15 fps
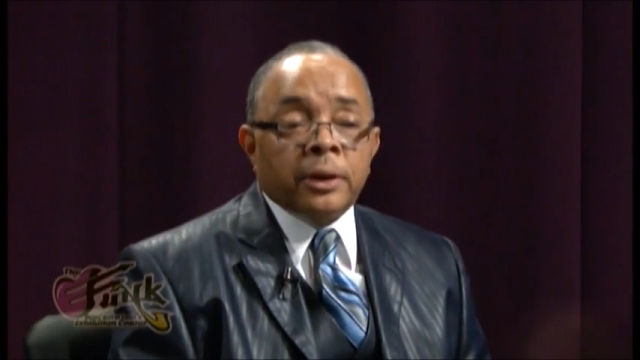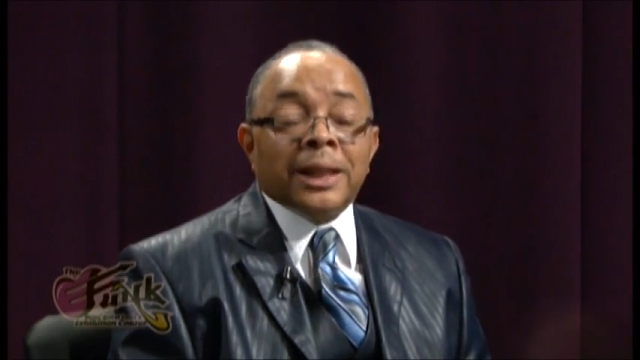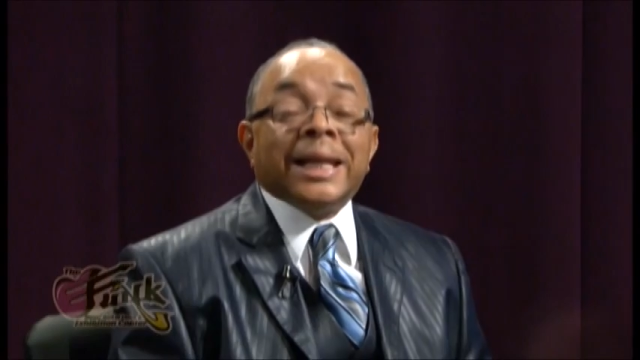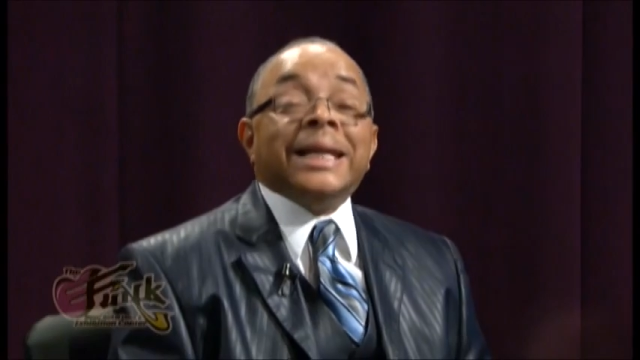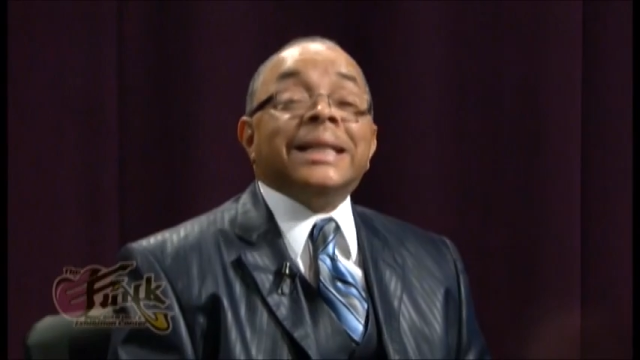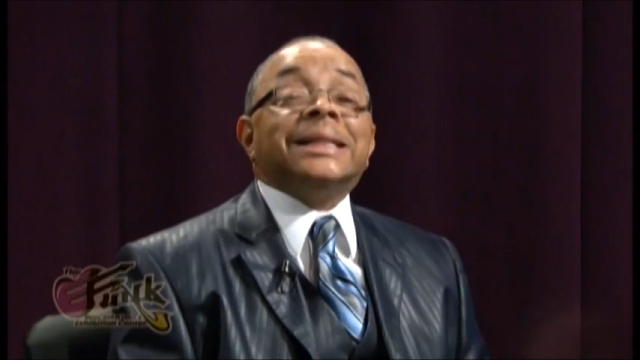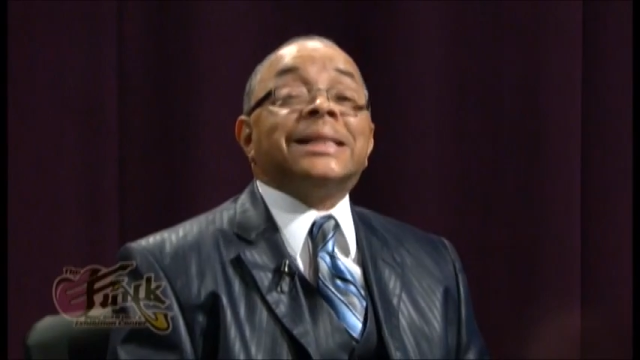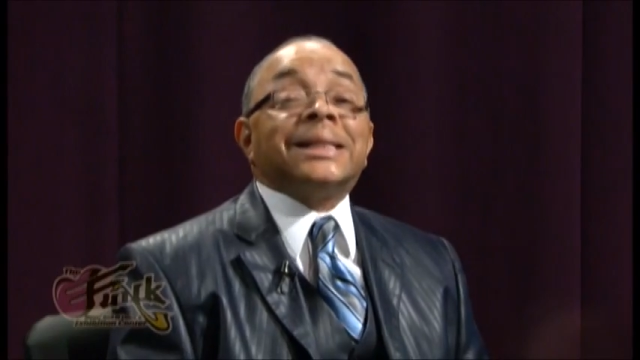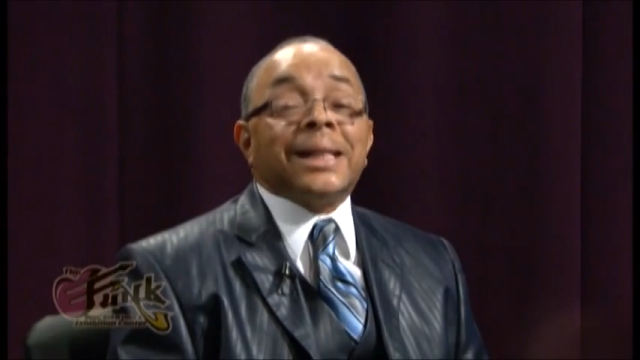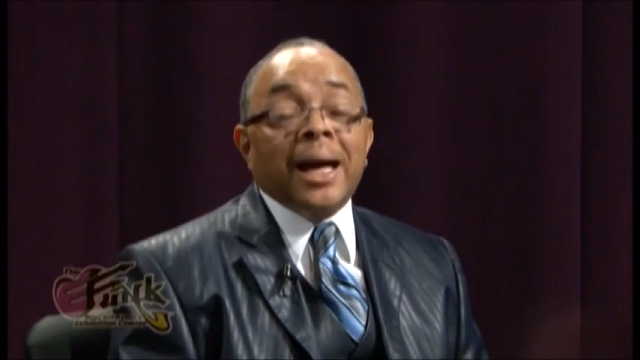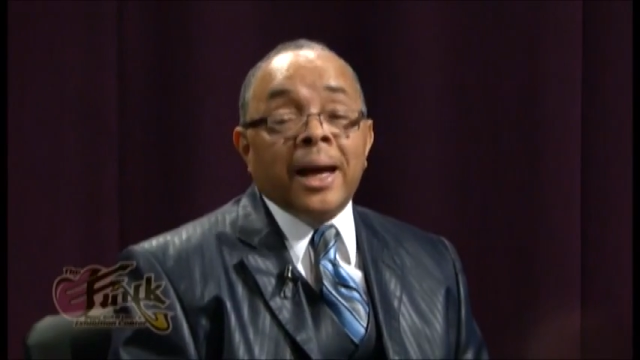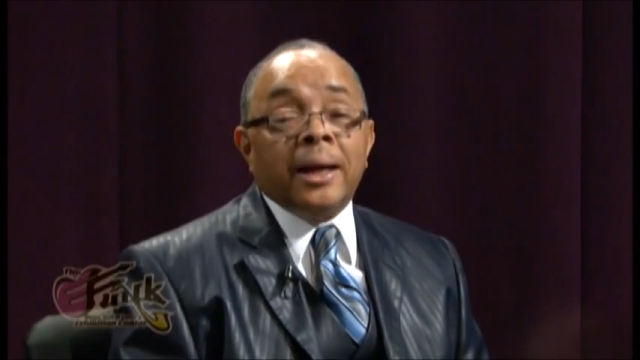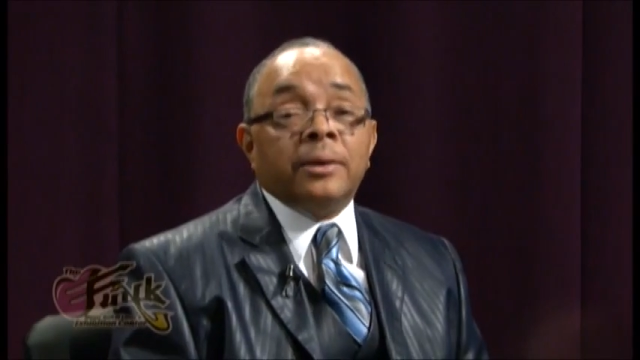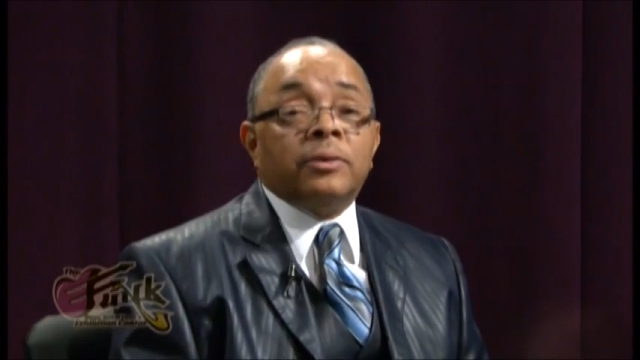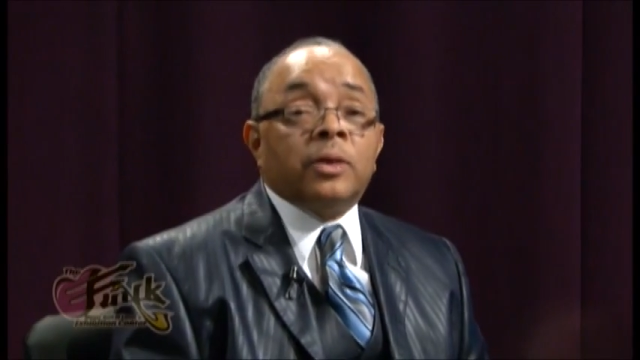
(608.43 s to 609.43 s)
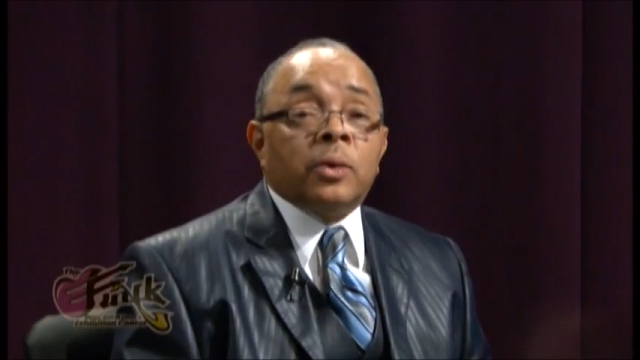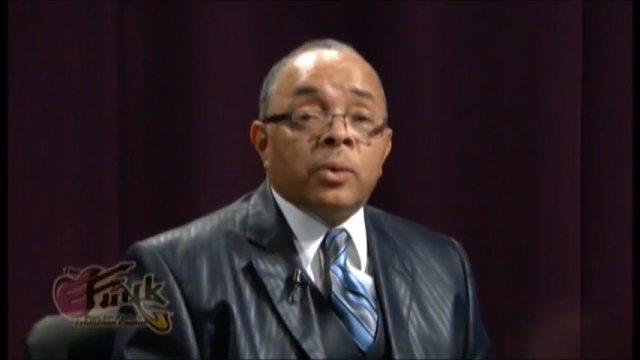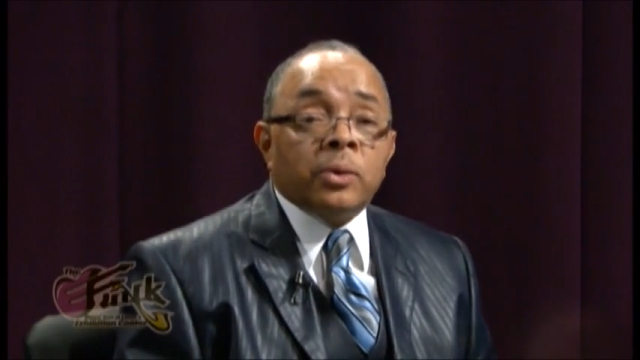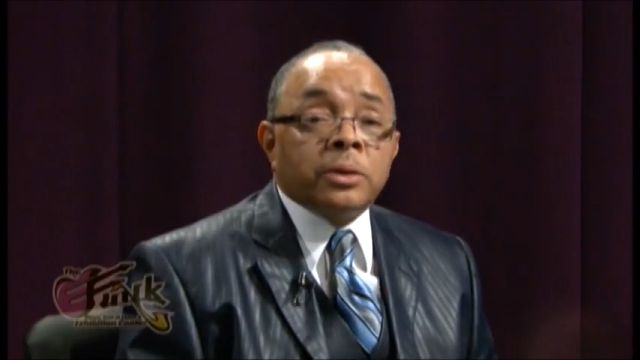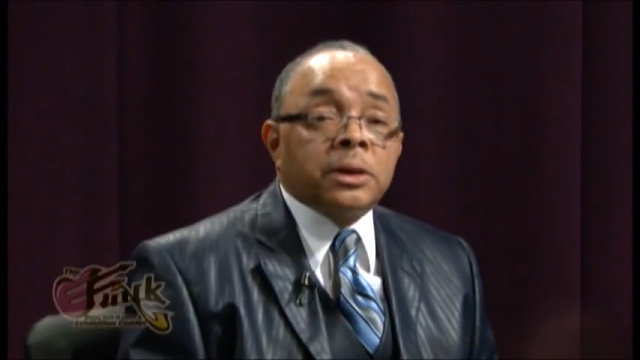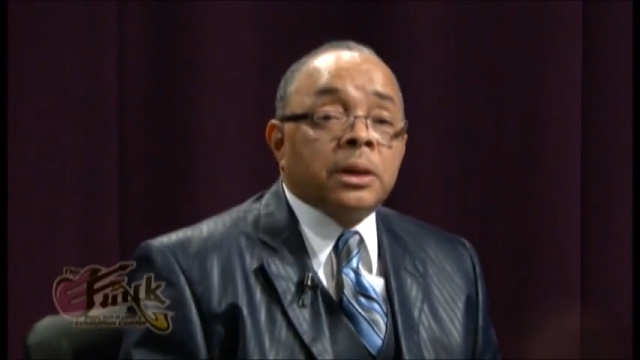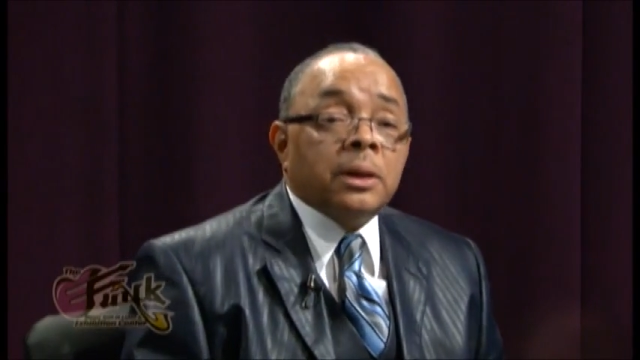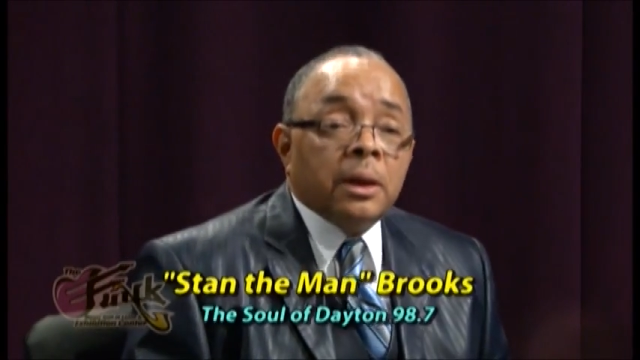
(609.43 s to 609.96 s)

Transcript: Lakeside, of course,